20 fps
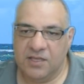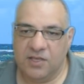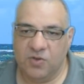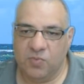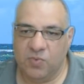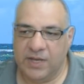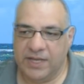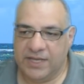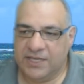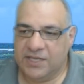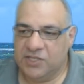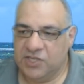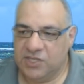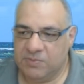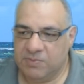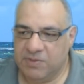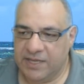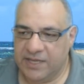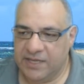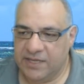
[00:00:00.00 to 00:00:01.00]
White can just
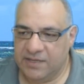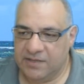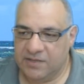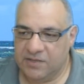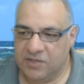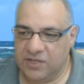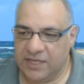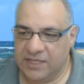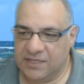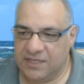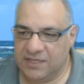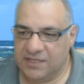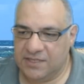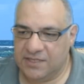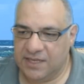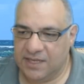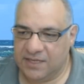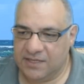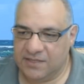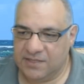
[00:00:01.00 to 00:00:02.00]
play knight
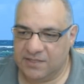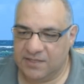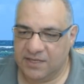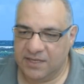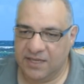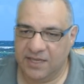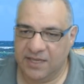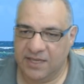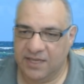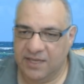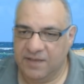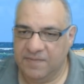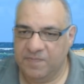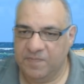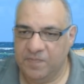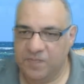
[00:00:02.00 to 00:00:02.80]
d6 here